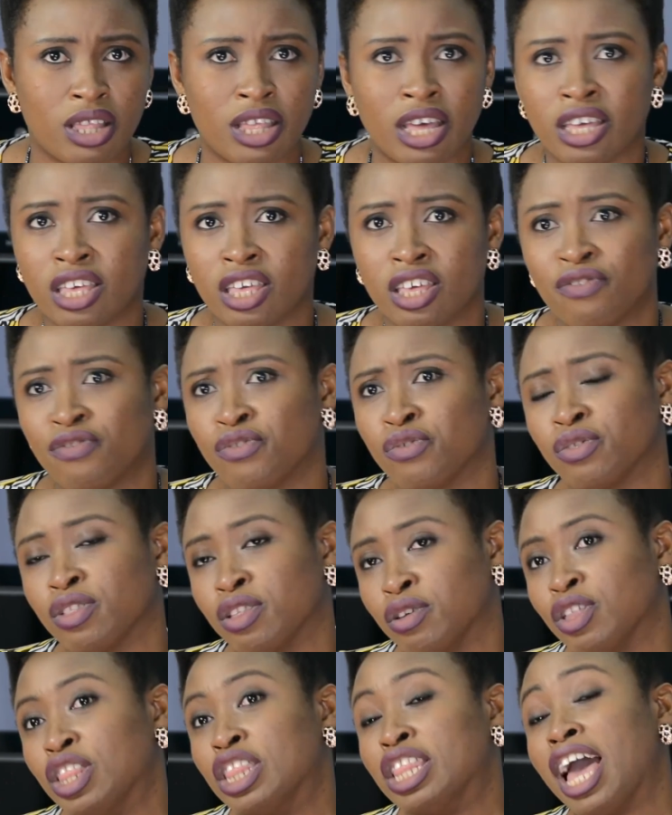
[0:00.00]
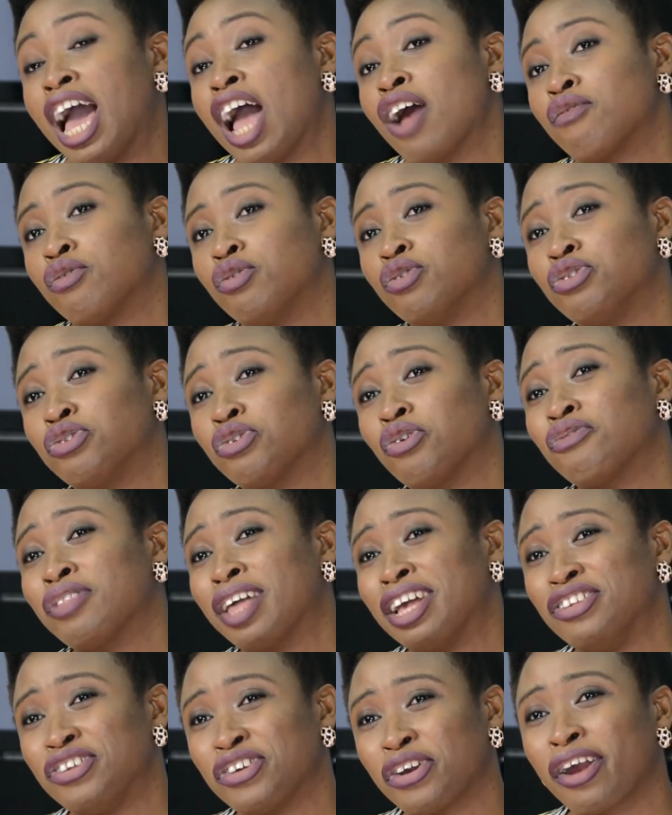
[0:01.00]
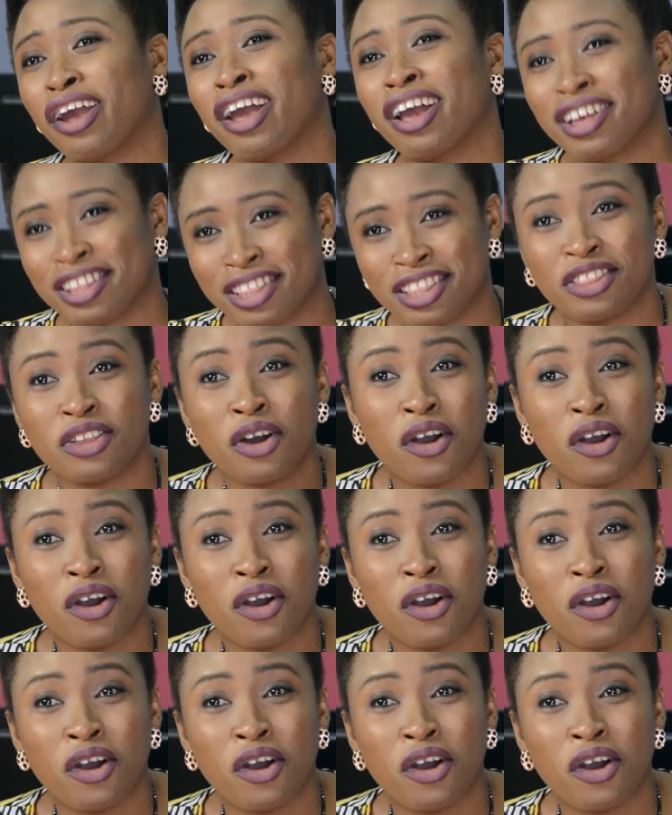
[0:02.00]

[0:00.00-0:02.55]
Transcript: like if the Harrods of Nigeria,